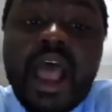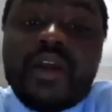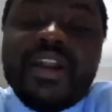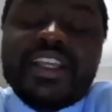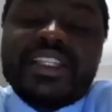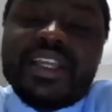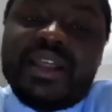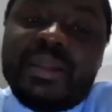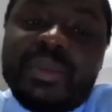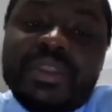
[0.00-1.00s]
Our next
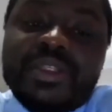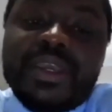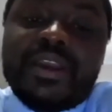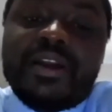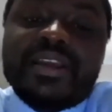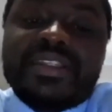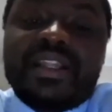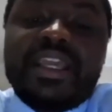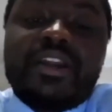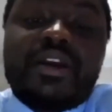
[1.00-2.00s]
speaker is
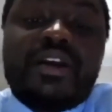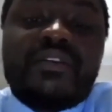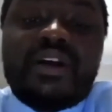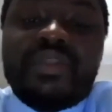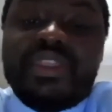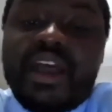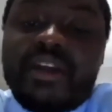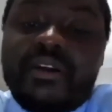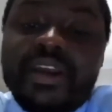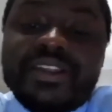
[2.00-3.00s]
the leader of
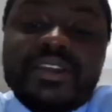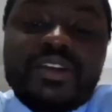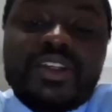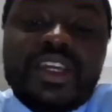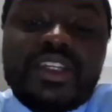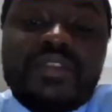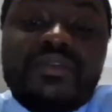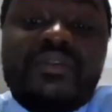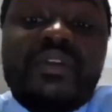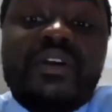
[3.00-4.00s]
our great
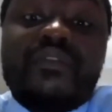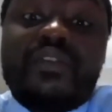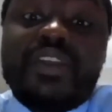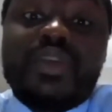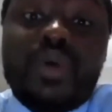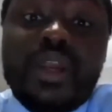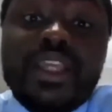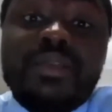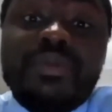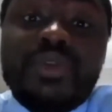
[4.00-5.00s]
association for the
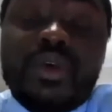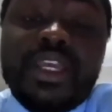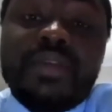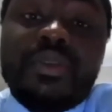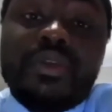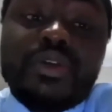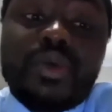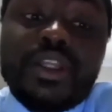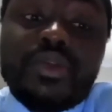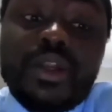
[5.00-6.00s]
2020 through
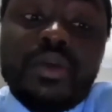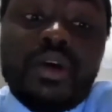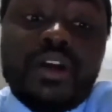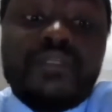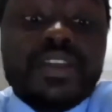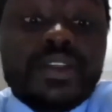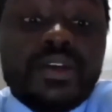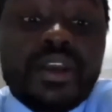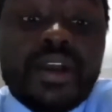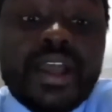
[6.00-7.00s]
2021
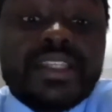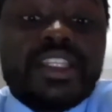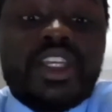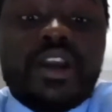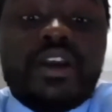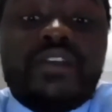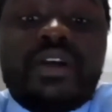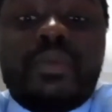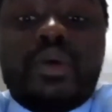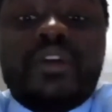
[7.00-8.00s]
fiscal year as the chair of
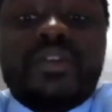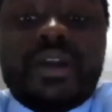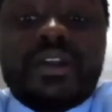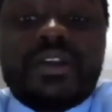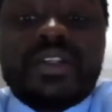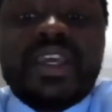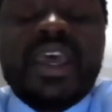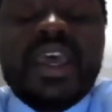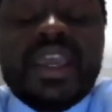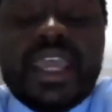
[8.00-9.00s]
our board of directors,
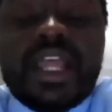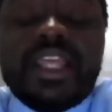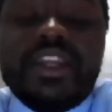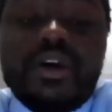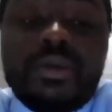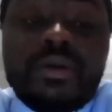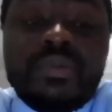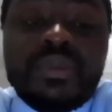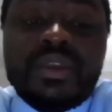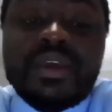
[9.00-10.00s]
Kelly
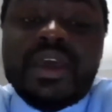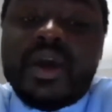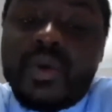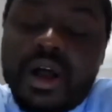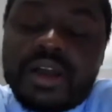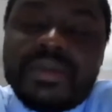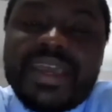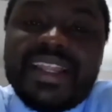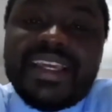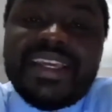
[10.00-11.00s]
Noble. Welcome,
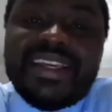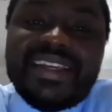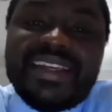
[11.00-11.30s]
Kelly.